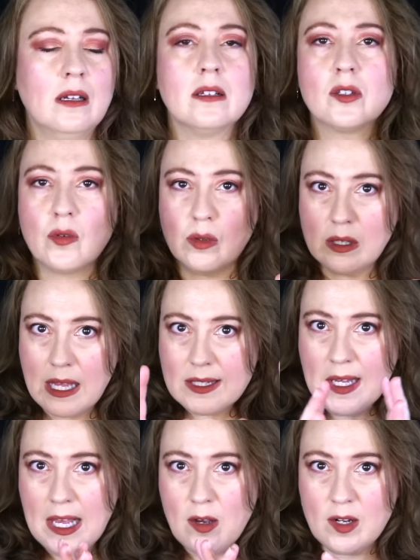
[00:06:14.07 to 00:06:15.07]
So let's
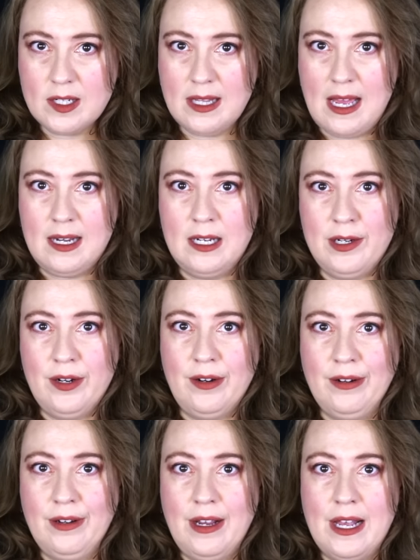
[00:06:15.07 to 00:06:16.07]
hang on to that
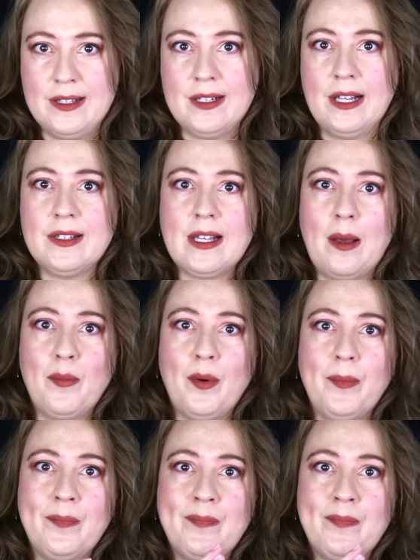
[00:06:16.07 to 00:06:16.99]
here as an example.